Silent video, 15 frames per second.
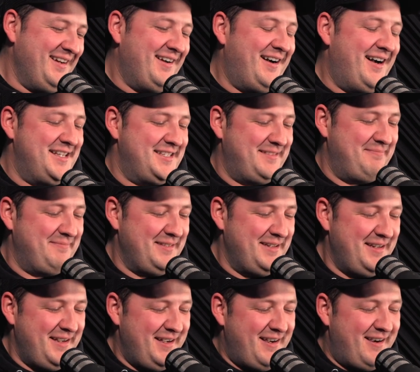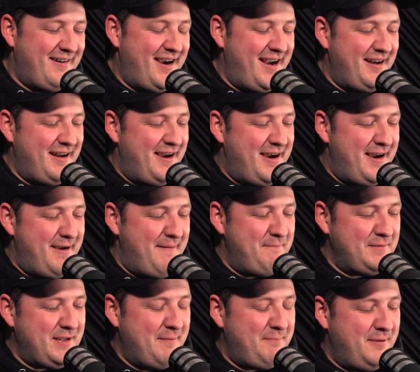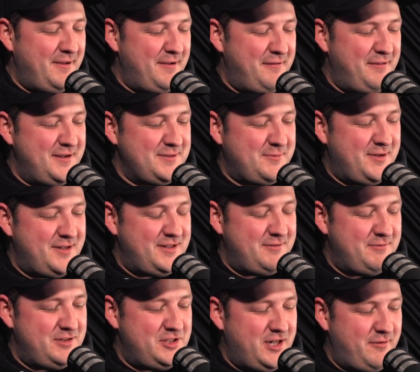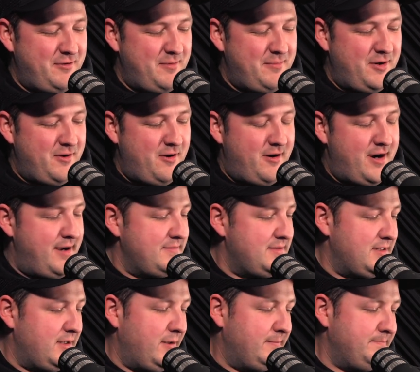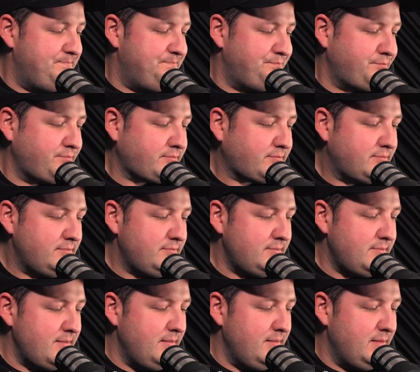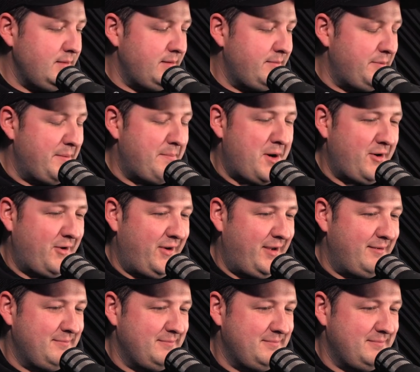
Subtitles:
Awesome. All right. A couple other things I wanted to check with you about. All right. So the marketing.